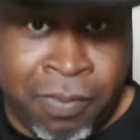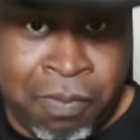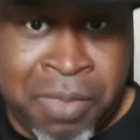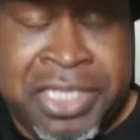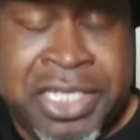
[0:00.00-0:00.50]

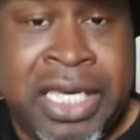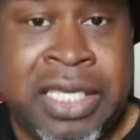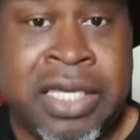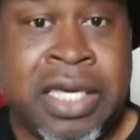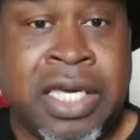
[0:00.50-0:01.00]

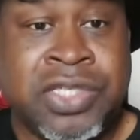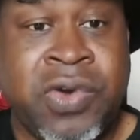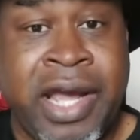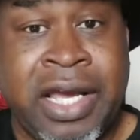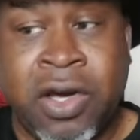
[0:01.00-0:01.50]
Michigan is
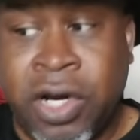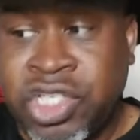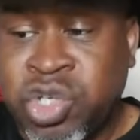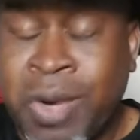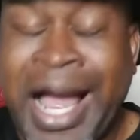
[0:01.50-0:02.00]
going to
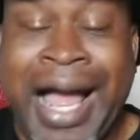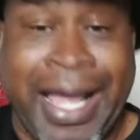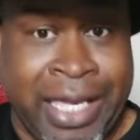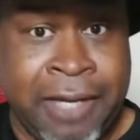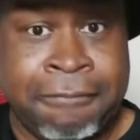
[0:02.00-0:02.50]

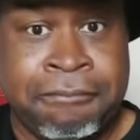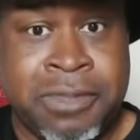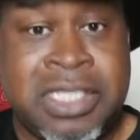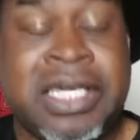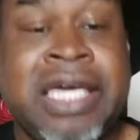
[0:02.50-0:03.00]
try
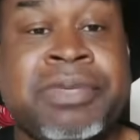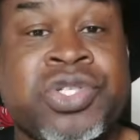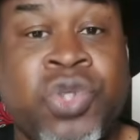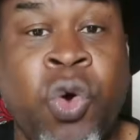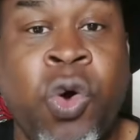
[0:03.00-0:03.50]
to keep the
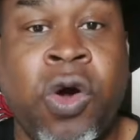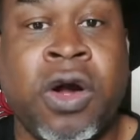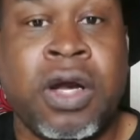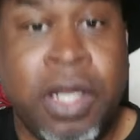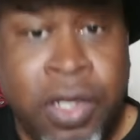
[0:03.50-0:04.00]

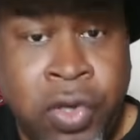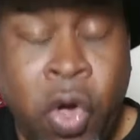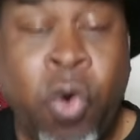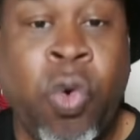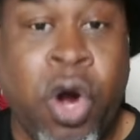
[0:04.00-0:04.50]
score
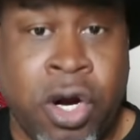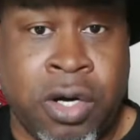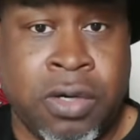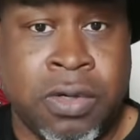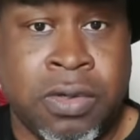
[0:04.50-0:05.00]

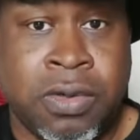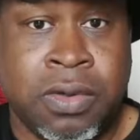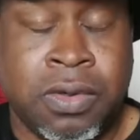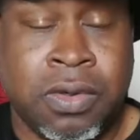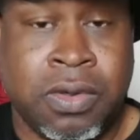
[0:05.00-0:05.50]
lower.
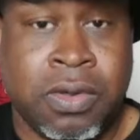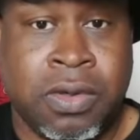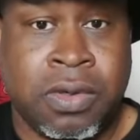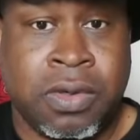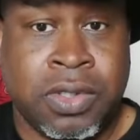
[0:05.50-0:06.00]

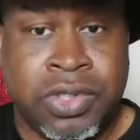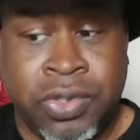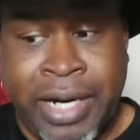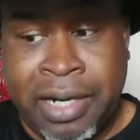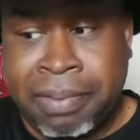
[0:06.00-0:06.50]

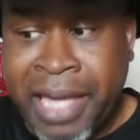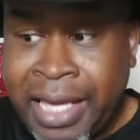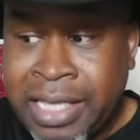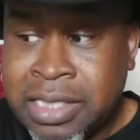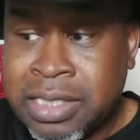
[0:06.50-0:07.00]
Slow down the
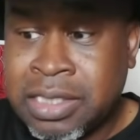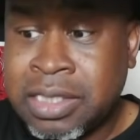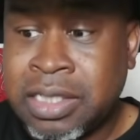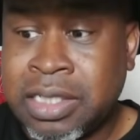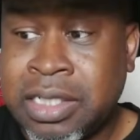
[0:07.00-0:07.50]
pace,
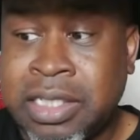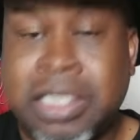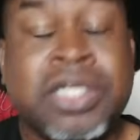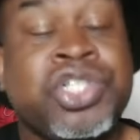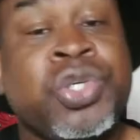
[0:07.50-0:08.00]

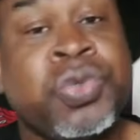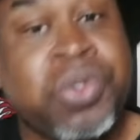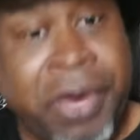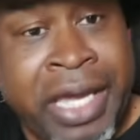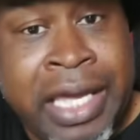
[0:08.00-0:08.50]
shoot
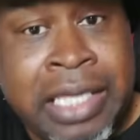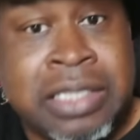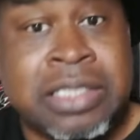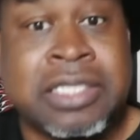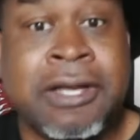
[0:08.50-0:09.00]

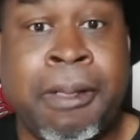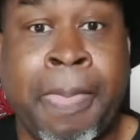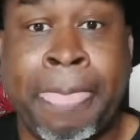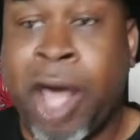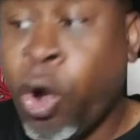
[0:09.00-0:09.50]
threes,
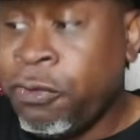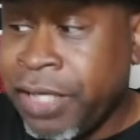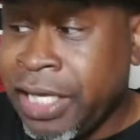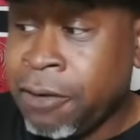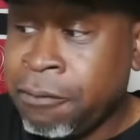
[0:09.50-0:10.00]

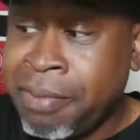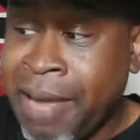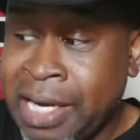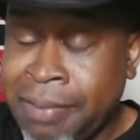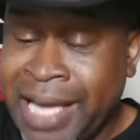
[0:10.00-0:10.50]
hopefully
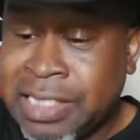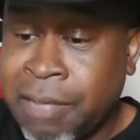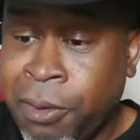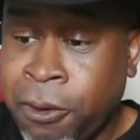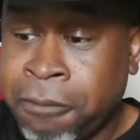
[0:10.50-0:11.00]
rebound the
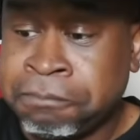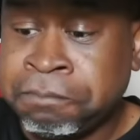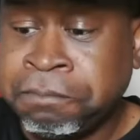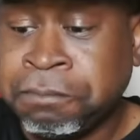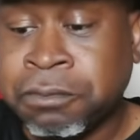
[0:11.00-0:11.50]
basketball.
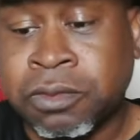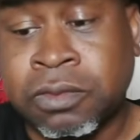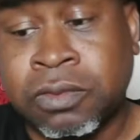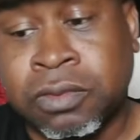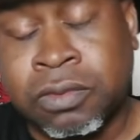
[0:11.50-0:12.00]

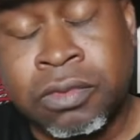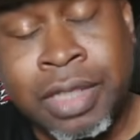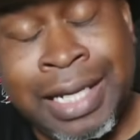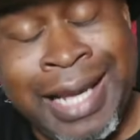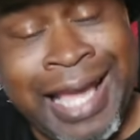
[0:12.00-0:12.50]

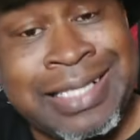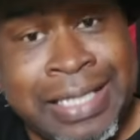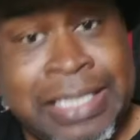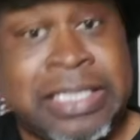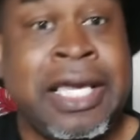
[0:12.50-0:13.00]
Last
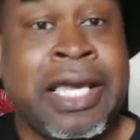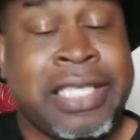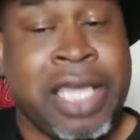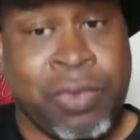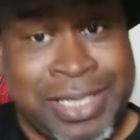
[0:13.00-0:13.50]
season,
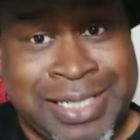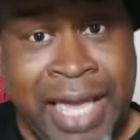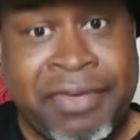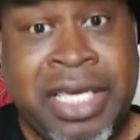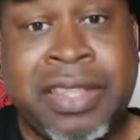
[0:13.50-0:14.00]
they were
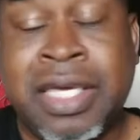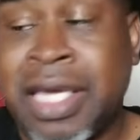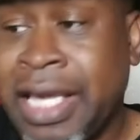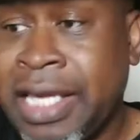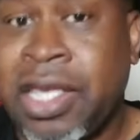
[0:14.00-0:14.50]
7th
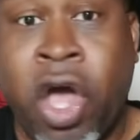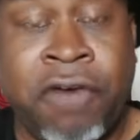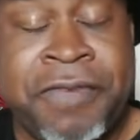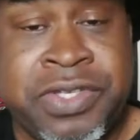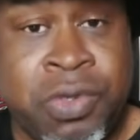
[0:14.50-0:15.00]
in
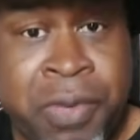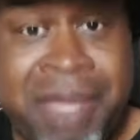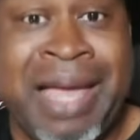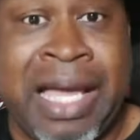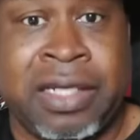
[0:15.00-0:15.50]
offensive
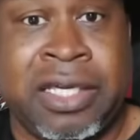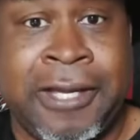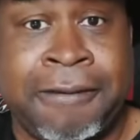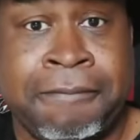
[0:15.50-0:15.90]
rebounding.